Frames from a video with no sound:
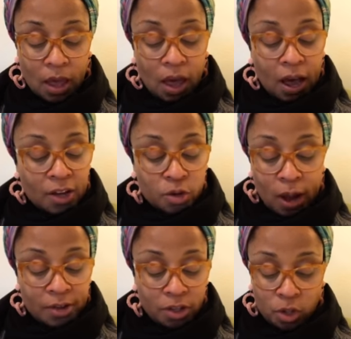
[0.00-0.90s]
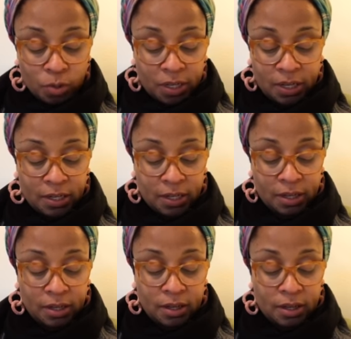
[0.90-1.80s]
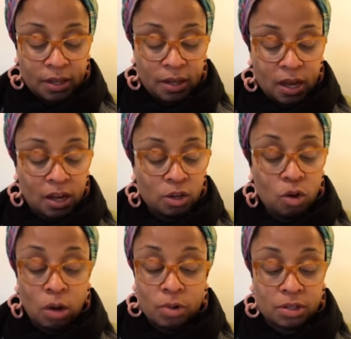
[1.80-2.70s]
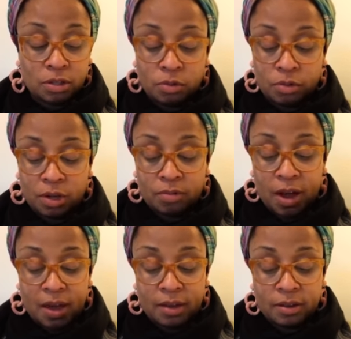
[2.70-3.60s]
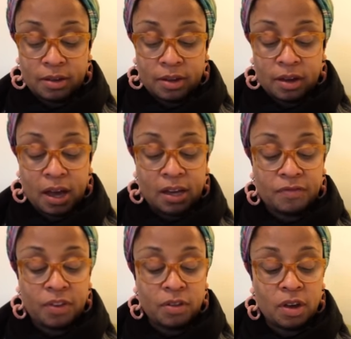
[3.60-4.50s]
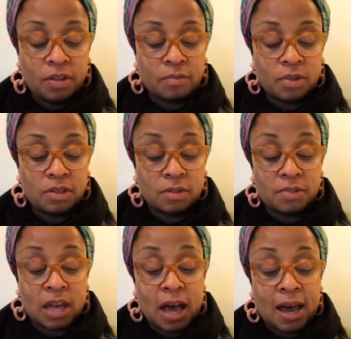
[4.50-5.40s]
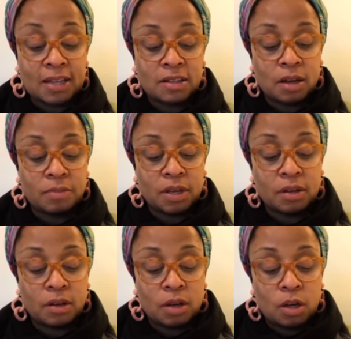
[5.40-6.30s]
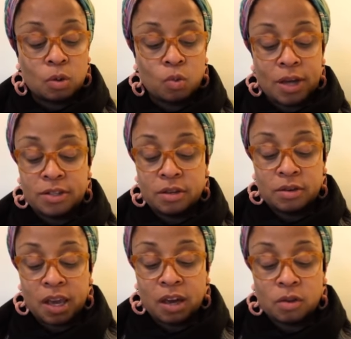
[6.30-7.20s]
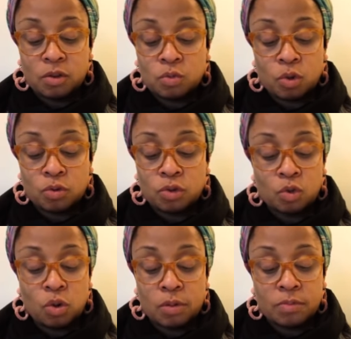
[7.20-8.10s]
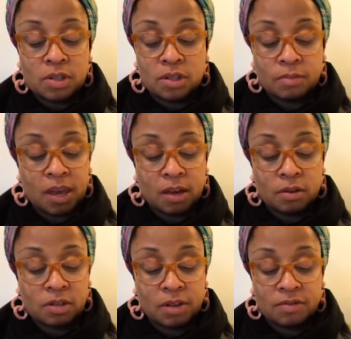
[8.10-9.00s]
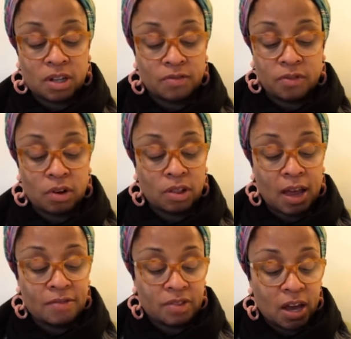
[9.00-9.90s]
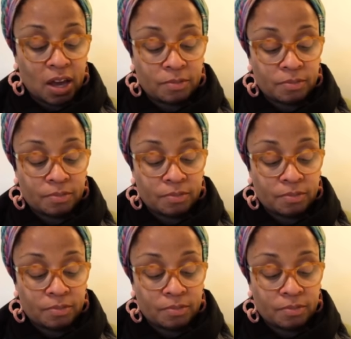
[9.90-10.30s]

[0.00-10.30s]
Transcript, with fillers: I tried to do what he did. I knew I wasn't doing it right, I could feel the other Muslims' eyes on me. Western ankles won't do what Muslim ankles have done for a lifetime.